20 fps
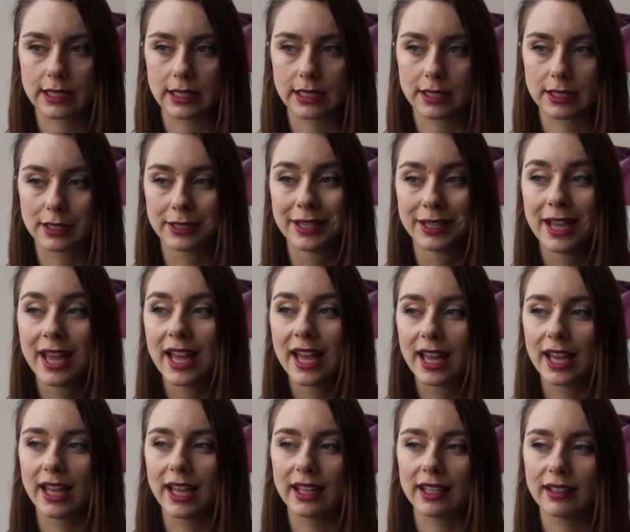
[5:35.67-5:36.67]

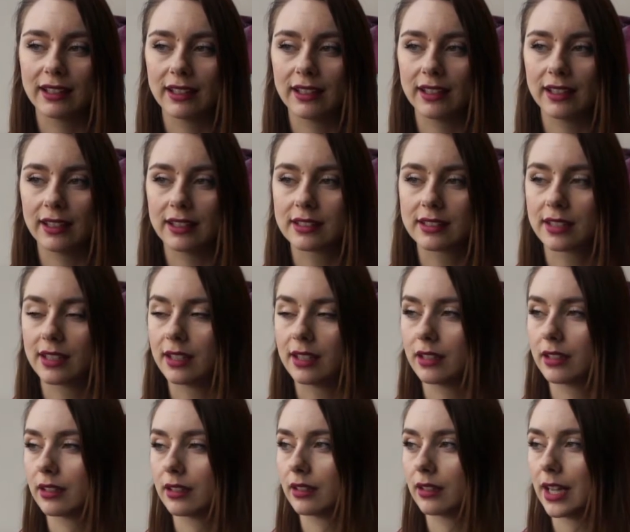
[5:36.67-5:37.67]
It's like,
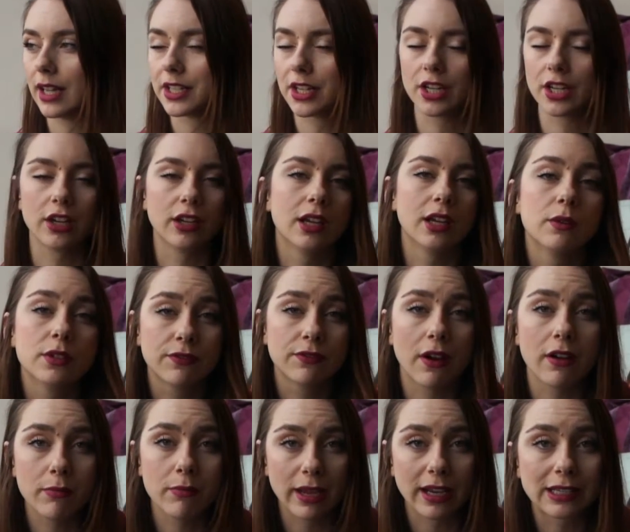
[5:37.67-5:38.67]
I don't know, it was
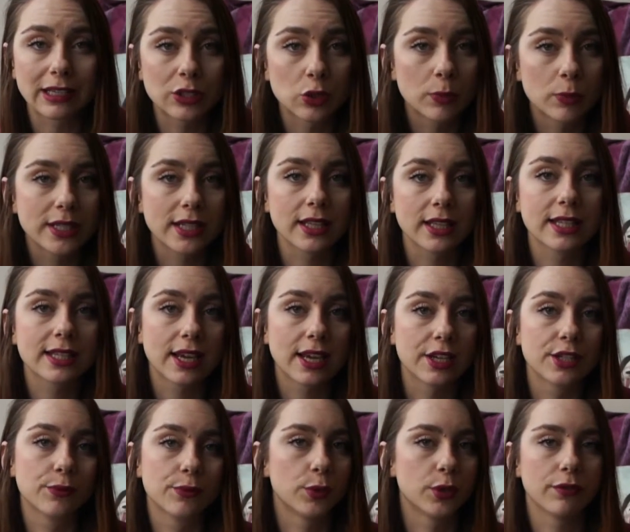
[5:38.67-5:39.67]
very big. It's almost like the
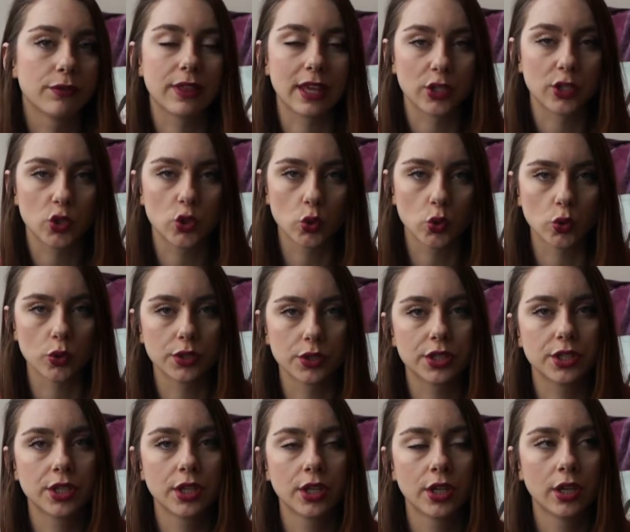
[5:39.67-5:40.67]
size of one of their
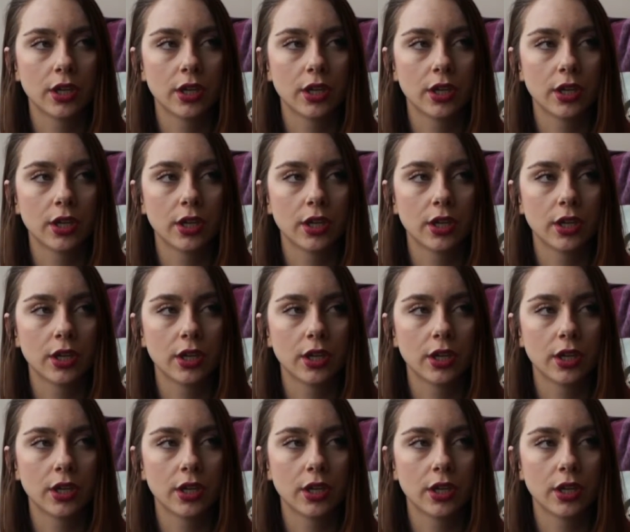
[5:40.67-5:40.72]
stores.